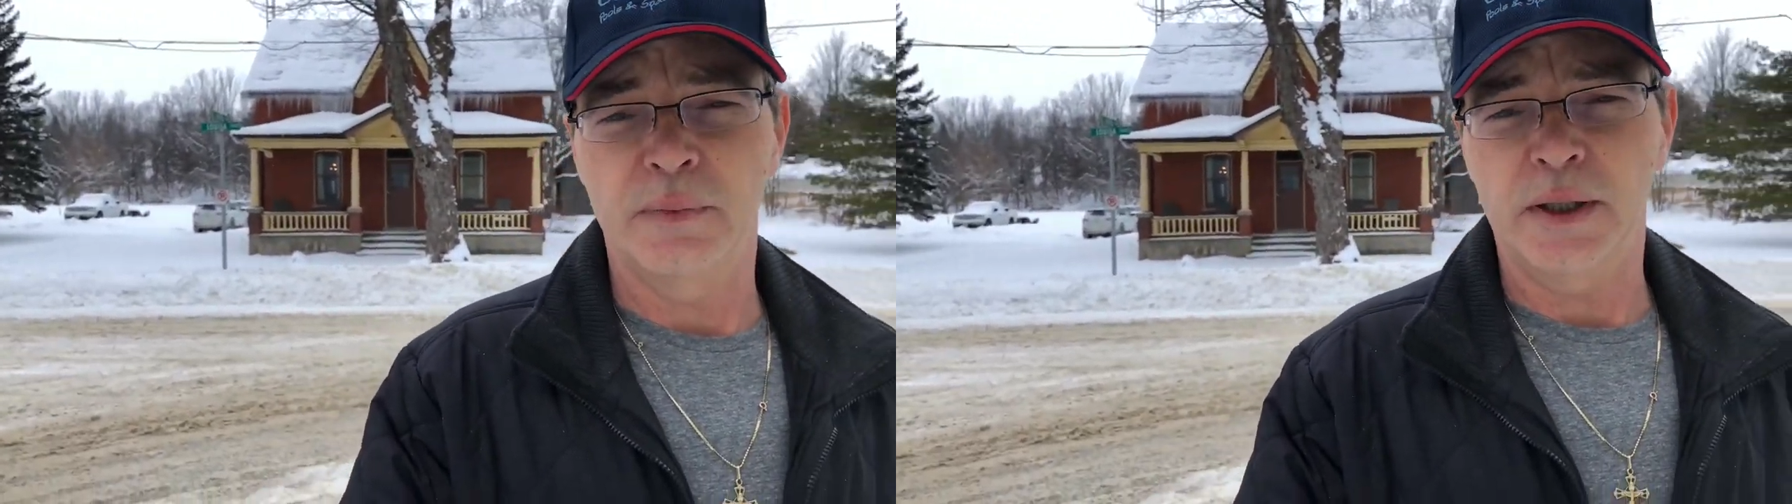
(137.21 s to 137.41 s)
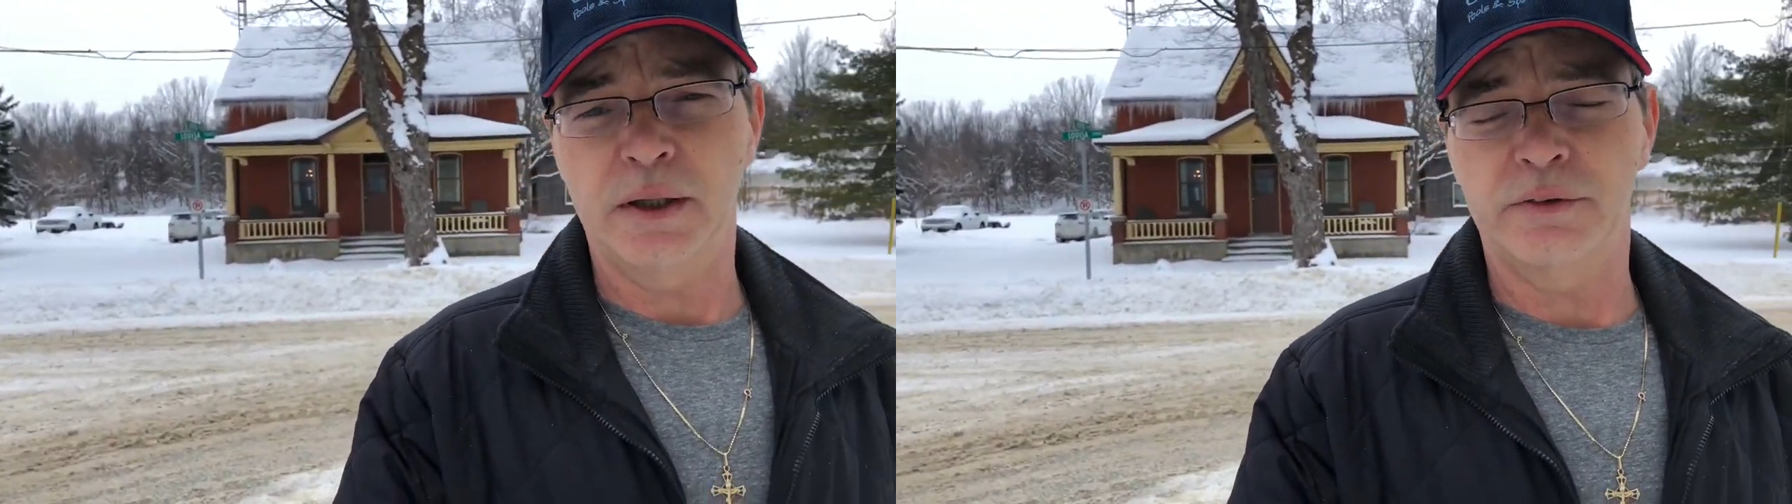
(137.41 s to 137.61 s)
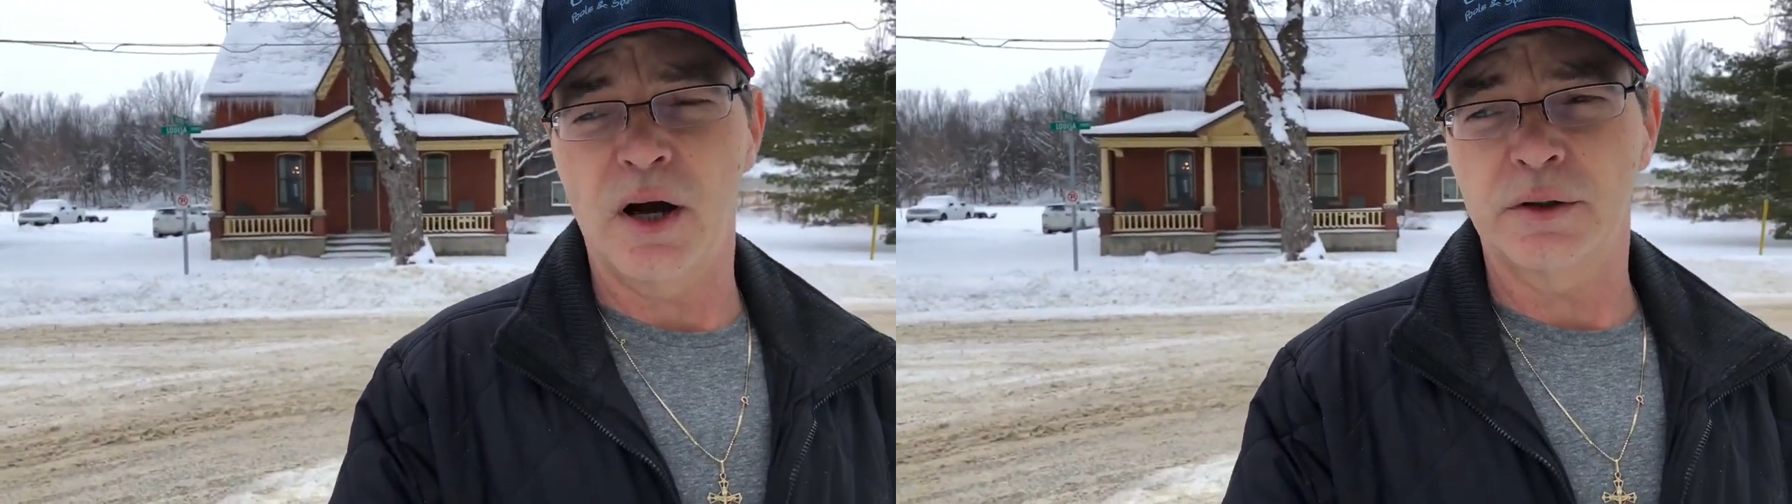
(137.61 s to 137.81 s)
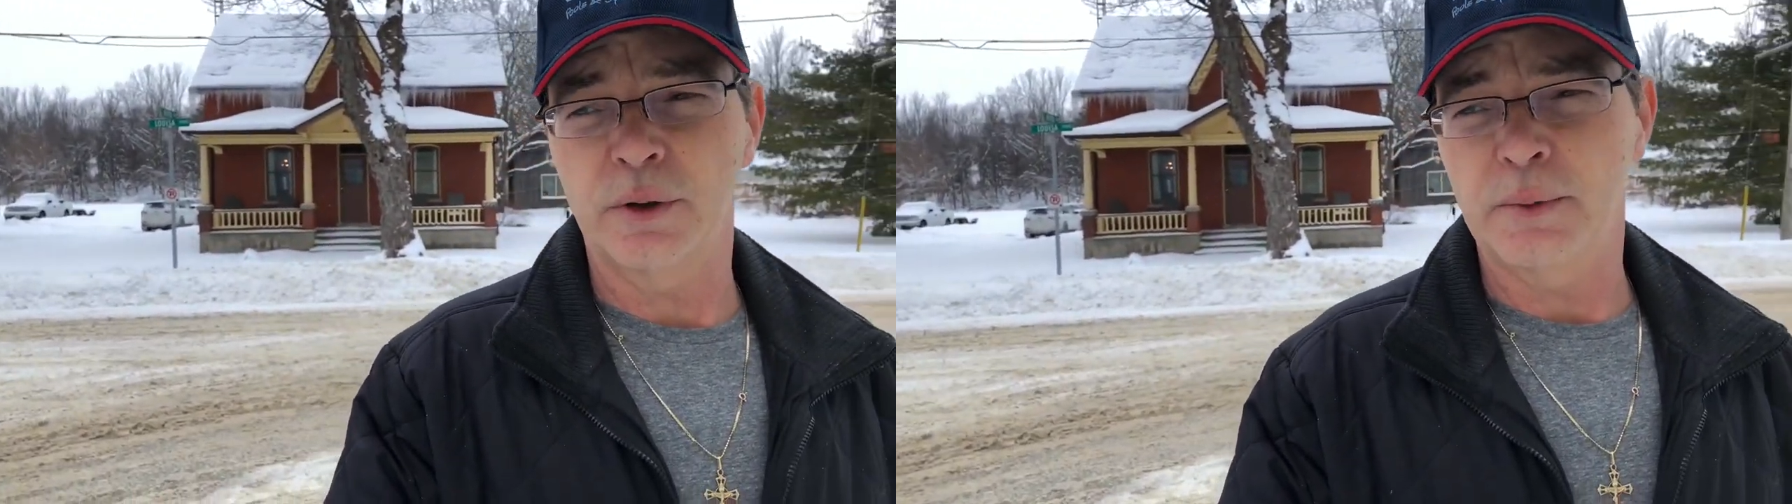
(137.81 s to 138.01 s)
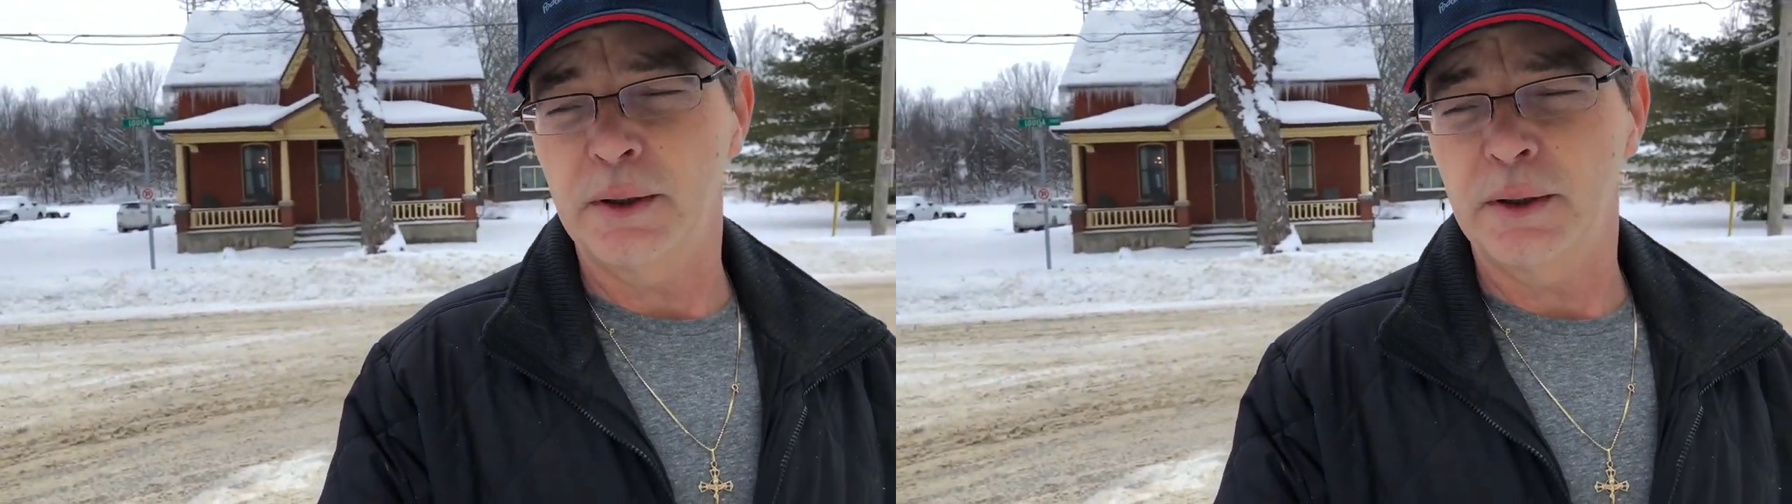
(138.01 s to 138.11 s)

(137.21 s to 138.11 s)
I gotta talk to him.